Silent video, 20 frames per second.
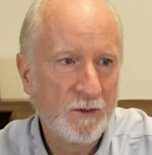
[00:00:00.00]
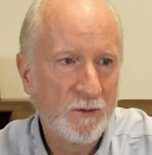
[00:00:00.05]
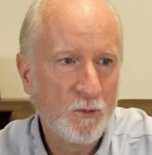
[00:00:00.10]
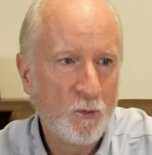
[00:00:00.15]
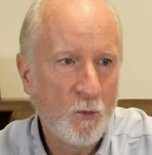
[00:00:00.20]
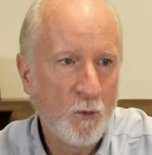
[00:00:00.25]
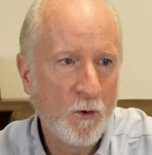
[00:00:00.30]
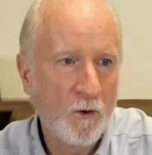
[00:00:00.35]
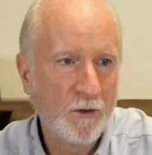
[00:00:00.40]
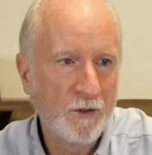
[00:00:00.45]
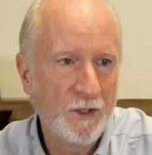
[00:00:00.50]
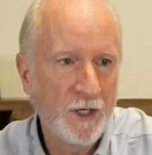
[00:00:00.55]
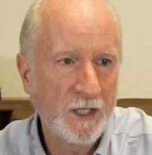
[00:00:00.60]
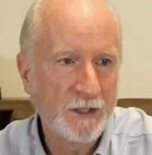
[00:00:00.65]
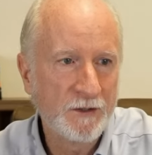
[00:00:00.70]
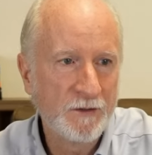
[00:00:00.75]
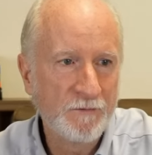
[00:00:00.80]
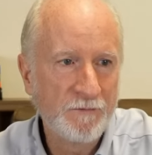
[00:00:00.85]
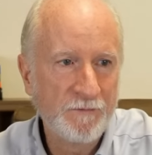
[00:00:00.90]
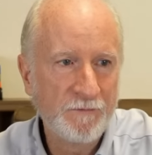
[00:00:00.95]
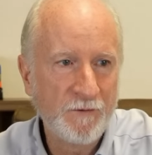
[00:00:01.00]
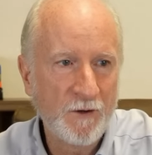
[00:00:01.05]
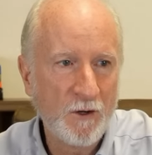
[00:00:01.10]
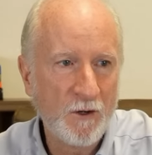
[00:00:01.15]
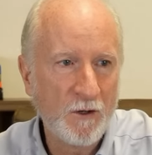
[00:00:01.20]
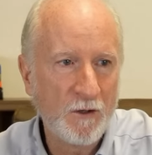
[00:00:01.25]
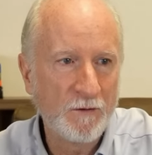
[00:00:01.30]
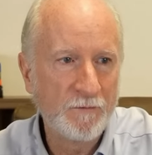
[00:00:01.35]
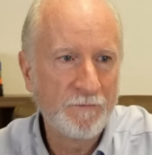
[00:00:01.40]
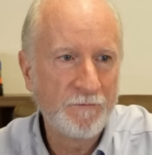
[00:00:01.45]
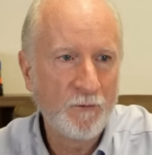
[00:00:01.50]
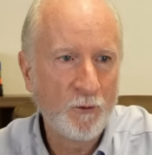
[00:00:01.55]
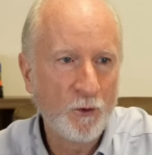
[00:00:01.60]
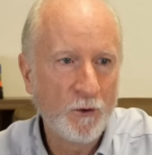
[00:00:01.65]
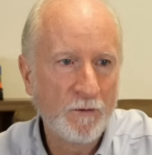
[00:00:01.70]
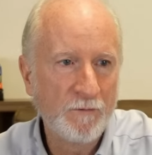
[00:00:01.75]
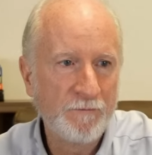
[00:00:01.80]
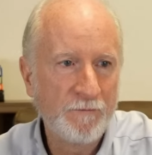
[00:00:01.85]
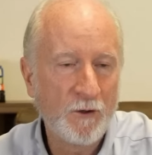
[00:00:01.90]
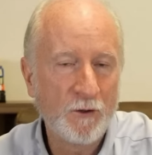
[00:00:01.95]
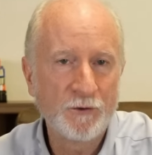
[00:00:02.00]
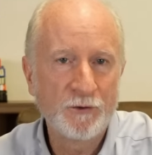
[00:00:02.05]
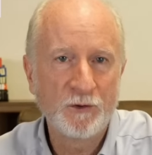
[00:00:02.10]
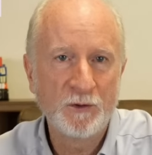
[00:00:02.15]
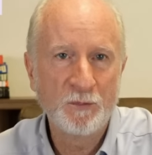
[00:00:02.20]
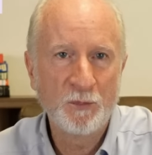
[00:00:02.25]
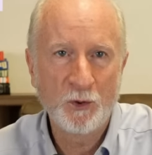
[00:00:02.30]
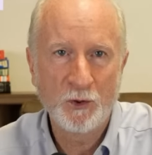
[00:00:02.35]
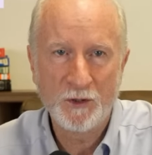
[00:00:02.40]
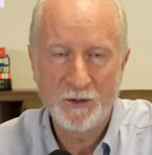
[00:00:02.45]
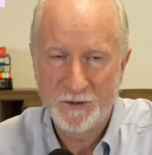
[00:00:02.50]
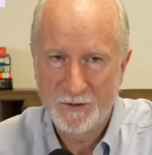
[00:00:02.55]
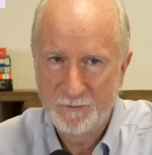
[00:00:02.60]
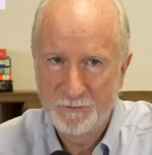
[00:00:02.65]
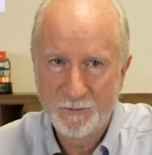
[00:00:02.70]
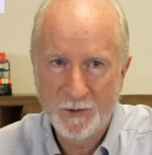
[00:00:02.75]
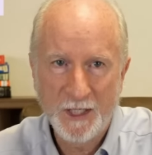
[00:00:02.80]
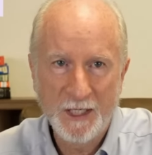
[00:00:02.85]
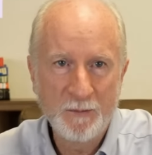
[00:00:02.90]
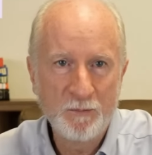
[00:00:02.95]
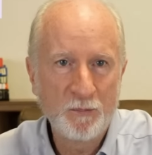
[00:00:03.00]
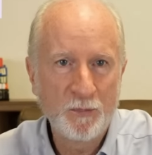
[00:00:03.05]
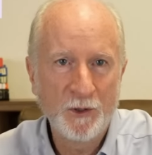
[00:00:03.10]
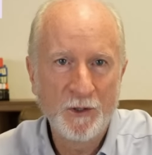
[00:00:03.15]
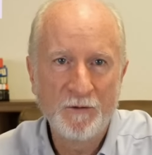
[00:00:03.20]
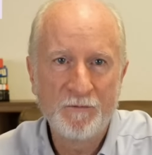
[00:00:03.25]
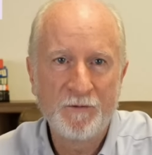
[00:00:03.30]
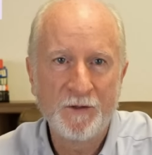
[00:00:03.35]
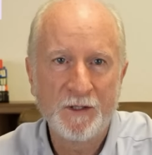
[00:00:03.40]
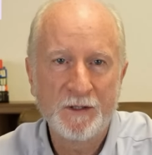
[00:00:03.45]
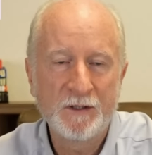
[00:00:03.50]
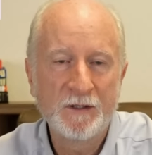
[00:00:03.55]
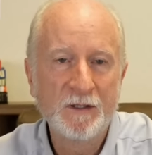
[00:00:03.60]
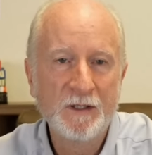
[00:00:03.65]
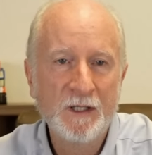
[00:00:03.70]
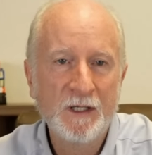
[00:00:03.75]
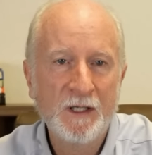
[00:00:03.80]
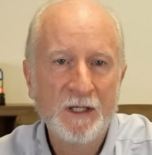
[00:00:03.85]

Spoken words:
Warned not to fall for false reports. Okay, perfect.